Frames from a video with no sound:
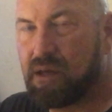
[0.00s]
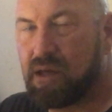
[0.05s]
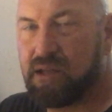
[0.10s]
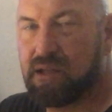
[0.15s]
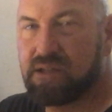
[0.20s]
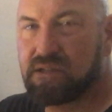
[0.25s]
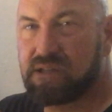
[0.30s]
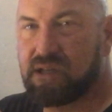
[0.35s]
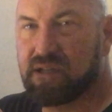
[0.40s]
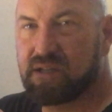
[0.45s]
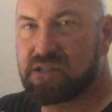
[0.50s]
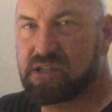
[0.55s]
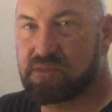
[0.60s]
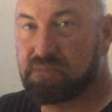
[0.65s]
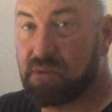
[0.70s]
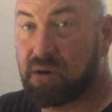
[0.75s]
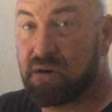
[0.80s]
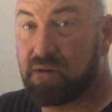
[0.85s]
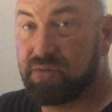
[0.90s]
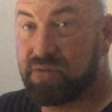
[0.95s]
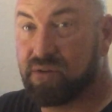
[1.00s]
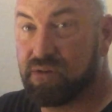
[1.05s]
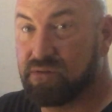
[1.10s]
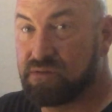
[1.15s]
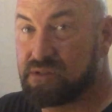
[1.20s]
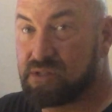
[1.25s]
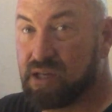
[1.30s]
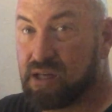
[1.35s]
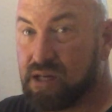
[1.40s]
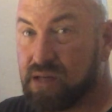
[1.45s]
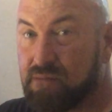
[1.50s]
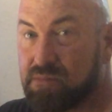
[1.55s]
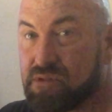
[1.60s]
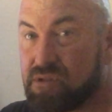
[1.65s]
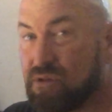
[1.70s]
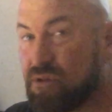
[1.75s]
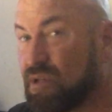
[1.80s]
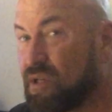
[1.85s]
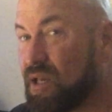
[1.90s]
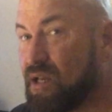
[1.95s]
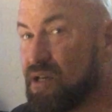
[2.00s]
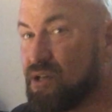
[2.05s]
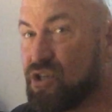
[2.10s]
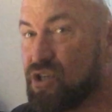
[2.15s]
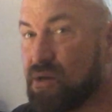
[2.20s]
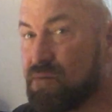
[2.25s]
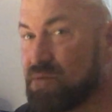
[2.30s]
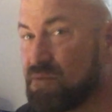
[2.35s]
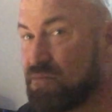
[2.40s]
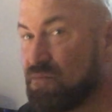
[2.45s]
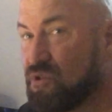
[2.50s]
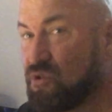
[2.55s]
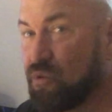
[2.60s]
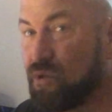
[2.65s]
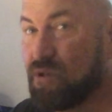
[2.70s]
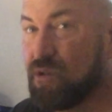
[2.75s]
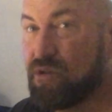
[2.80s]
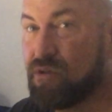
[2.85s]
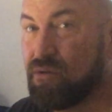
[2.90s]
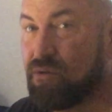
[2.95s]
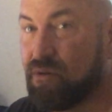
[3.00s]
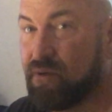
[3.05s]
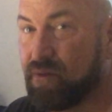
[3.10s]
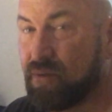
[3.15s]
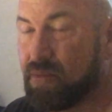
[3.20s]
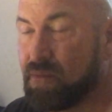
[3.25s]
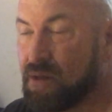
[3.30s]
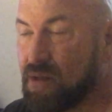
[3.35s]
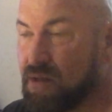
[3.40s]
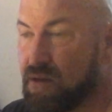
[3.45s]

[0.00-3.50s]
and it's got the smartphone set up, so it kind of jumps between the two of them.